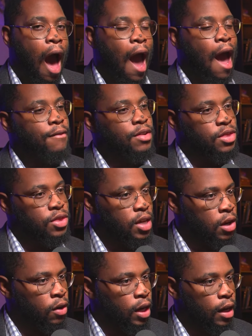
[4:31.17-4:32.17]
I have a
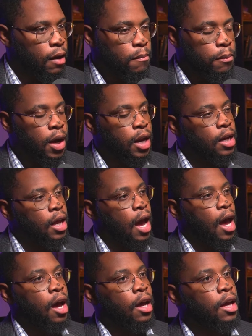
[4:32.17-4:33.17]
theory, but
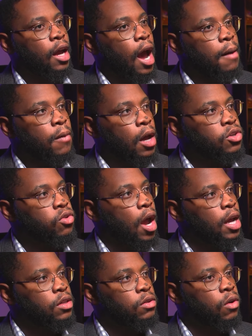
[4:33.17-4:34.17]
I'm not
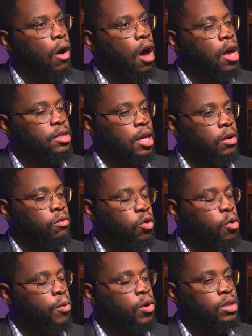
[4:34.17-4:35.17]
trying to cause any
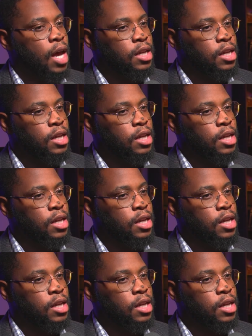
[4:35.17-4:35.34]
rumors.